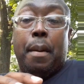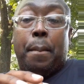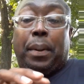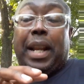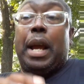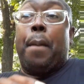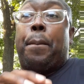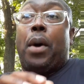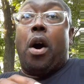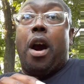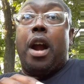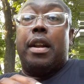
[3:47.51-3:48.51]
play a
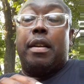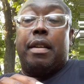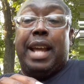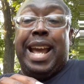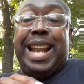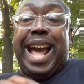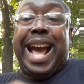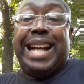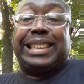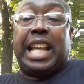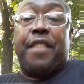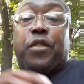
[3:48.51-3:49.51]
part in
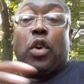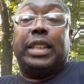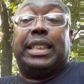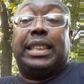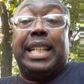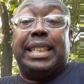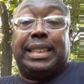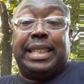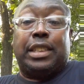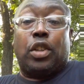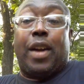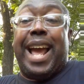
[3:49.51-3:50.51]
asking for
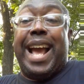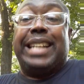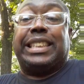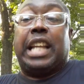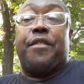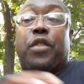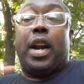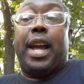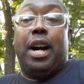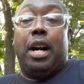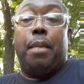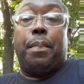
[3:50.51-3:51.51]
assistance or asking for
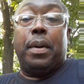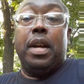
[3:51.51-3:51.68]
help.